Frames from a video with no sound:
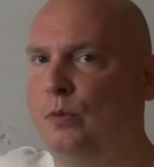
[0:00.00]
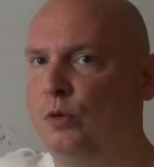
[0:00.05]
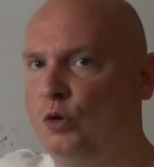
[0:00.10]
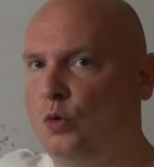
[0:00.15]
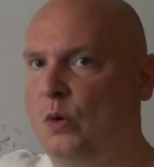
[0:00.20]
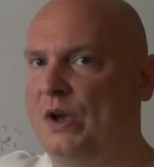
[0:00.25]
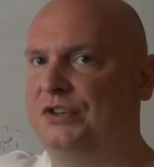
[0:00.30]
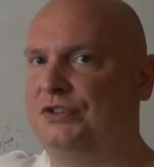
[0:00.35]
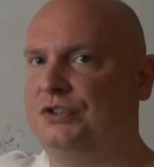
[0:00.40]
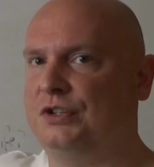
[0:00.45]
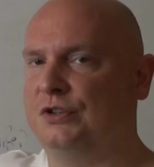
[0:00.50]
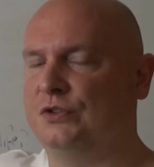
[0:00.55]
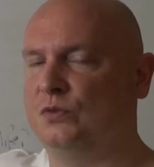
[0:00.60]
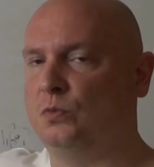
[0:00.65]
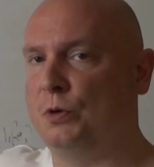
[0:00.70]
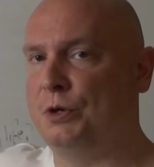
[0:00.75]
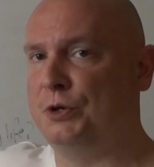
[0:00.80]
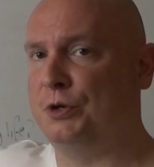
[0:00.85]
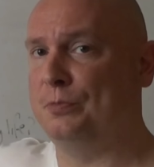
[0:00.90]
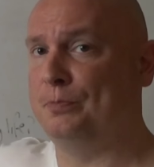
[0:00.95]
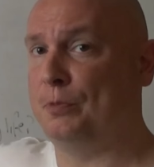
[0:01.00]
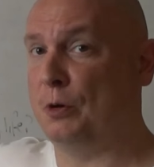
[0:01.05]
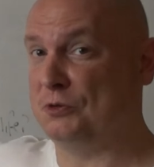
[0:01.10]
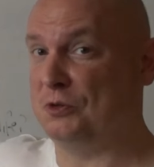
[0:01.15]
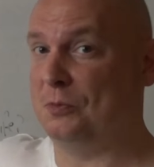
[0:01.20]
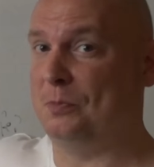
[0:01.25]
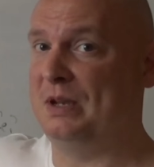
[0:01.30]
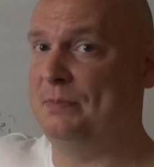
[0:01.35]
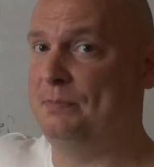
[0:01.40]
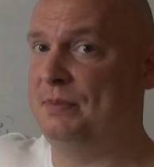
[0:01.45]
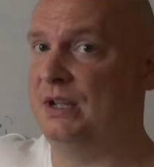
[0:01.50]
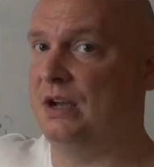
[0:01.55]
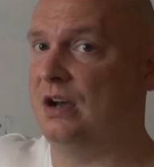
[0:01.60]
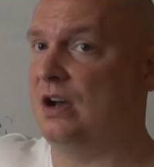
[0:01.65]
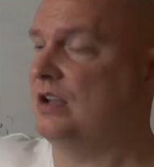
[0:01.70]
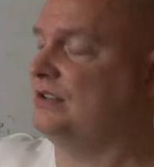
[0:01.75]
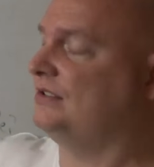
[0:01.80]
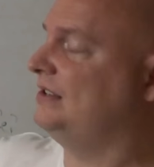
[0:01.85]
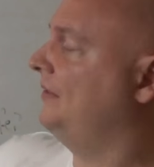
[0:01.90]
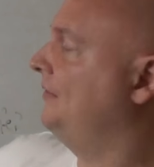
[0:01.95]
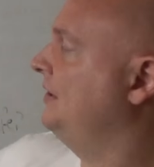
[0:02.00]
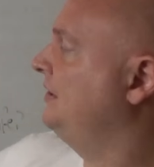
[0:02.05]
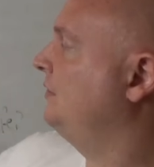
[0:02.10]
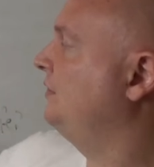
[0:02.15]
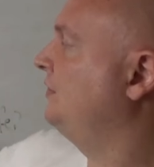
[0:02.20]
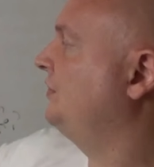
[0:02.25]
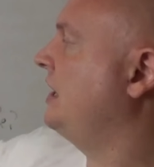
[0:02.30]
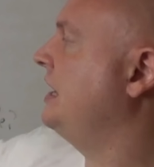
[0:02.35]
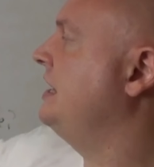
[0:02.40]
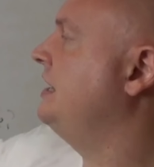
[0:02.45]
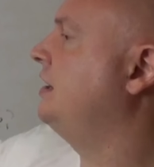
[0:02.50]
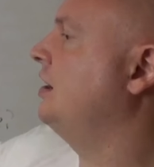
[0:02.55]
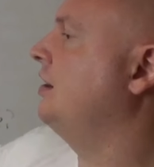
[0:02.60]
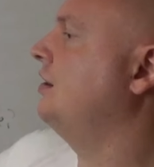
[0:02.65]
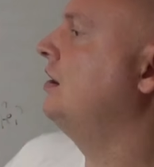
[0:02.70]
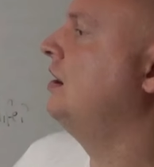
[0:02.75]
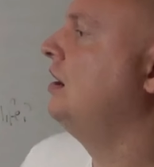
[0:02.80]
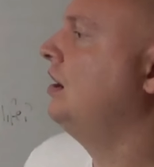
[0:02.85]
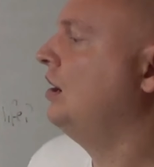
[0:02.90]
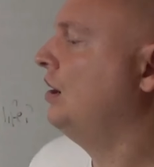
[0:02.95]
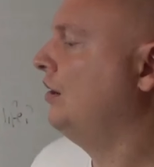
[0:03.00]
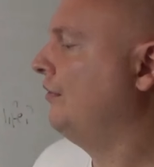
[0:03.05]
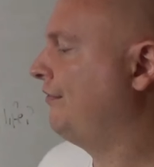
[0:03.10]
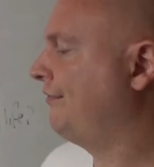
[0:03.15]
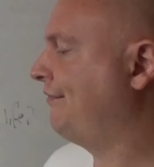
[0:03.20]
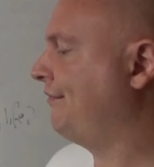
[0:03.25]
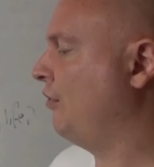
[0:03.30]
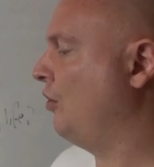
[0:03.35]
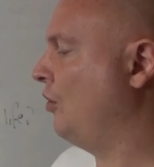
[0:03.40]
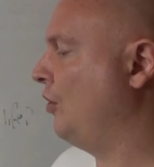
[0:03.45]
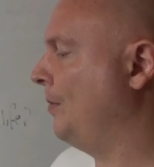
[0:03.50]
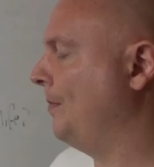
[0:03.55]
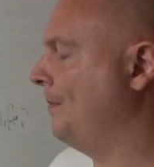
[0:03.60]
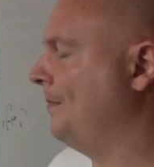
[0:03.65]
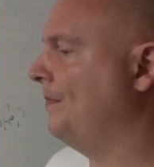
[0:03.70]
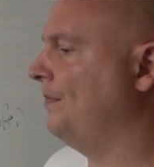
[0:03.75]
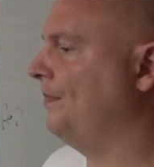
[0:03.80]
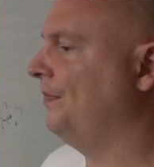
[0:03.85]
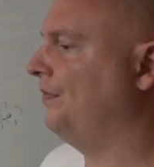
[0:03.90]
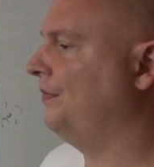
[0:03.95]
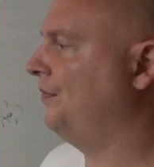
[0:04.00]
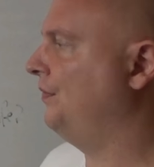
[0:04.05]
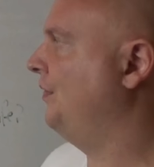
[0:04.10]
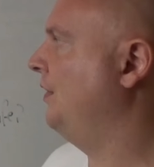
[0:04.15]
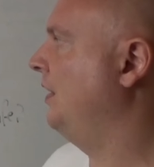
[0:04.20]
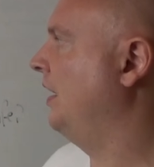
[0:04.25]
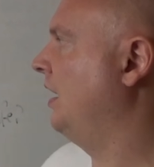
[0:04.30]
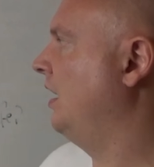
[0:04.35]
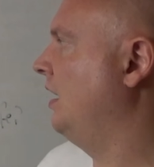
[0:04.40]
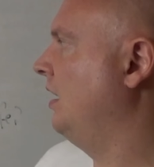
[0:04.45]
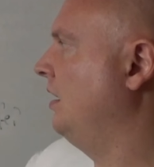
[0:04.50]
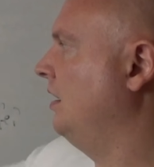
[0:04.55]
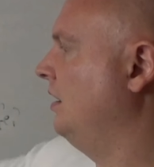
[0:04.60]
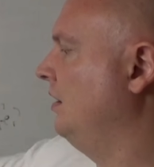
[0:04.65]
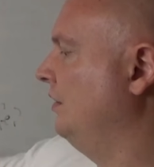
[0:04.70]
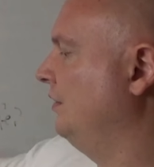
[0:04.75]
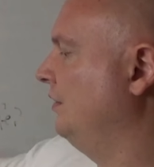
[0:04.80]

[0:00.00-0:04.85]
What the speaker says: questions, what you could possibly be asked. Now this is taken from a